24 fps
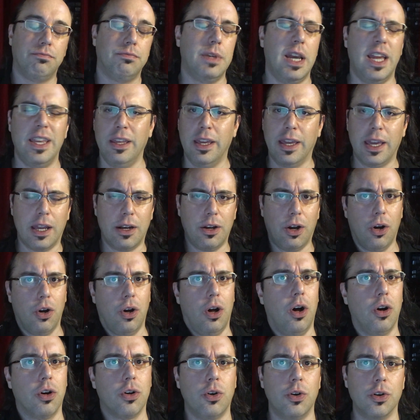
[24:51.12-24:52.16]
and you get
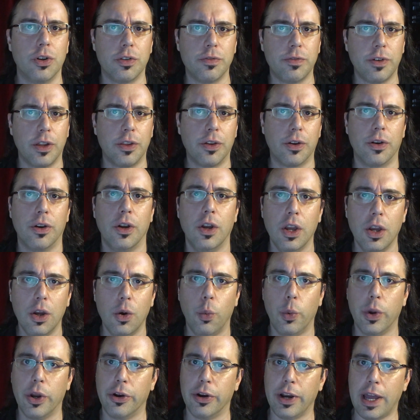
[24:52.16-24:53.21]
all kinds of other
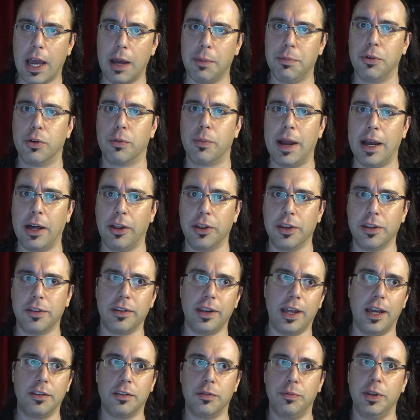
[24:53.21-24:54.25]
weird abnormalities
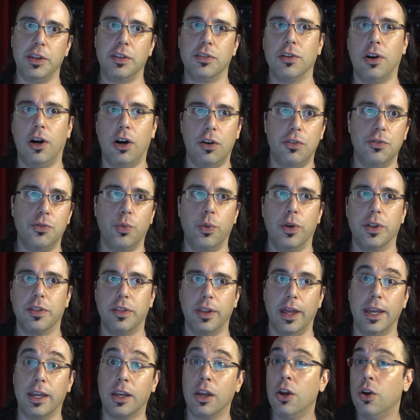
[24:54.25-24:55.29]
that have to be solved with
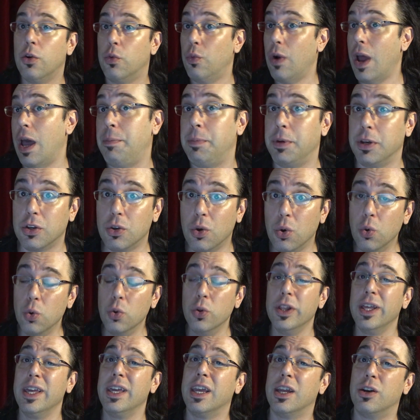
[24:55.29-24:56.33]
like rapid
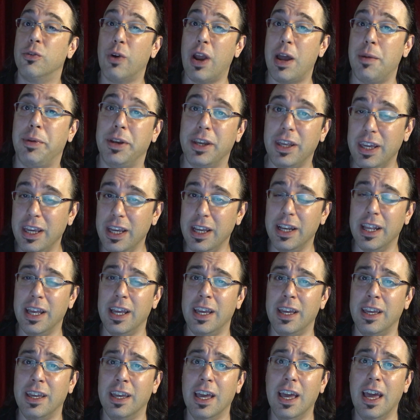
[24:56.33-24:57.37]
cooling and rapid
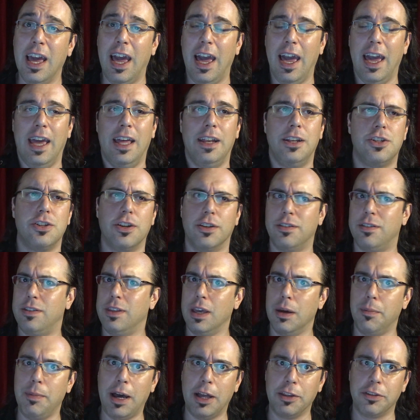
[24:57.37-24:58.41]
heating and just the
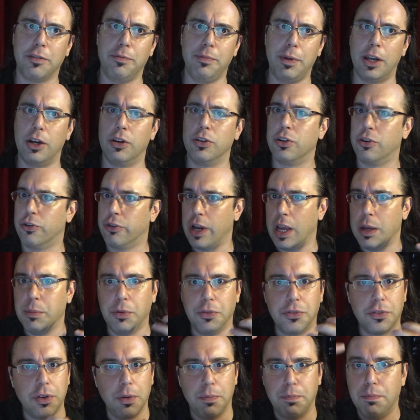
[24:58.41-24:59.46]
amount of metal you're able
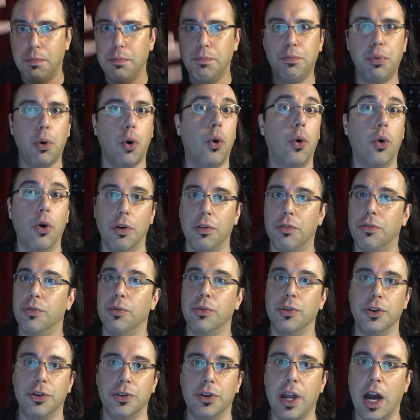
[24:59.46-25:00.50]
to pour through
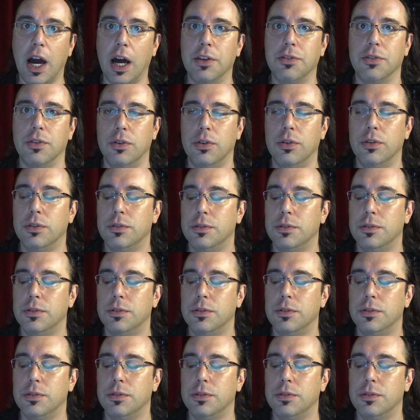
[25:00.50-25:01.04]
your nozzle.